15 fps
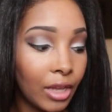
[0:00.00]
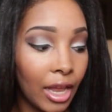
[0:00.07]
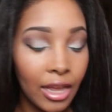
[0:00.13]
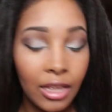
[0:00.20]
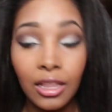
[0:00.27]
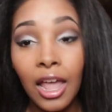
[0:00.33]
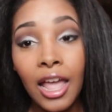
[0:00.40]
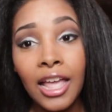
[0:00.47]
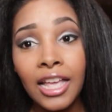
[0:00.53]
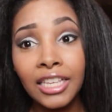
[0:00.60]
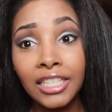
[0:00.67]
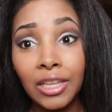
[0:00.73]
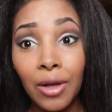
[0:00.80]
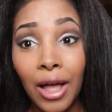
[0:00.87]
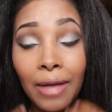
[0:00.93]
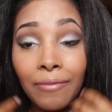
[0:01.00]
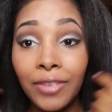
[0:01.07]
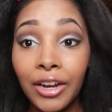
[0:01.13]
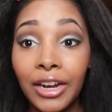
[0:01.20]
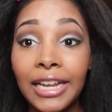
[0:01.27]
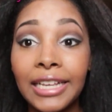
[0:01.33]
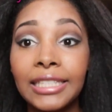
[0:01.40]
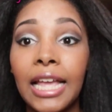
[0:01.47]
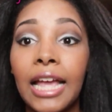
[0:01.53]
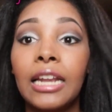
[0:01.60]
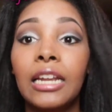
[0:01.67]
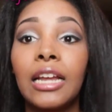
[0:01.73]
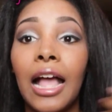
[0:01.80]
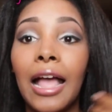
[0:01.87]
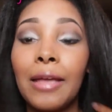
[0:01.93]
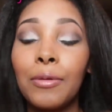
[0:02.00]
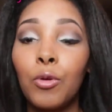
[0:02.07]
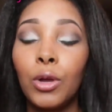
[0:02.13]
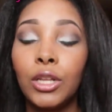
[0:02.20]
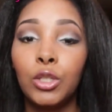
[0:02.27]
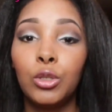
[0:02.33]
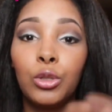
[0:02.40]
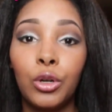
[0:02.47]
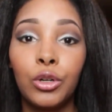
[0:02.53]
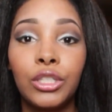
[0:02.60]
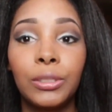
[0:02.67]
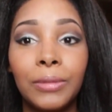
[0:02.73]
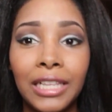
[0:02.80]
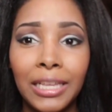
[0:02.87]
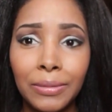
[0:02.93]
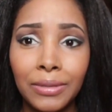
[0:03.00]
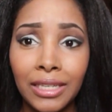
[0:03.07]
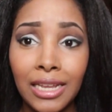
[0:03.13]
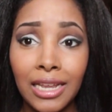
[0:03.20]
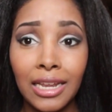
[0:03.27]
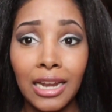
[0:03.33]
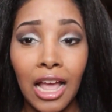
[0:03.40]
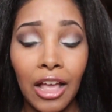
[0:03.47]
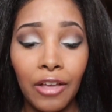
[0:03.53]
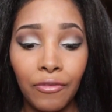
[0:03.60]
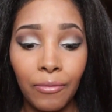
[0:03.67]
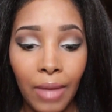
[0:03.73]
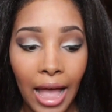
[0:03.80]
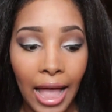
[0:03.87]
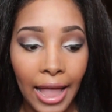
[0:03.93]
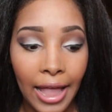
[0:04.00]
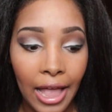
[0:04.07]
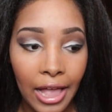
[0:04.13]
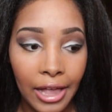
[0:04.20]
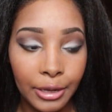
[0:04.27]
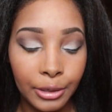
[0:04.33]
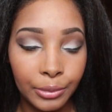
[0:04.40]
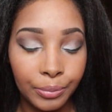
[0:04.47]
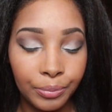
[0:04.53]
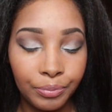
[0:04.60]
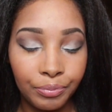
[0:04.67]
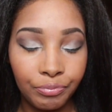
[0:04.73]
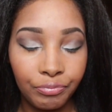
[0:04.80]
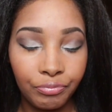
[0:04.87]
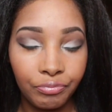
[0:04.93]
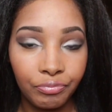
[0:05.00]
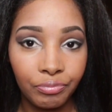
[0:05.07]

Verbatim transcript: yeah, so I'm very excited. I am going to throw some clips in of my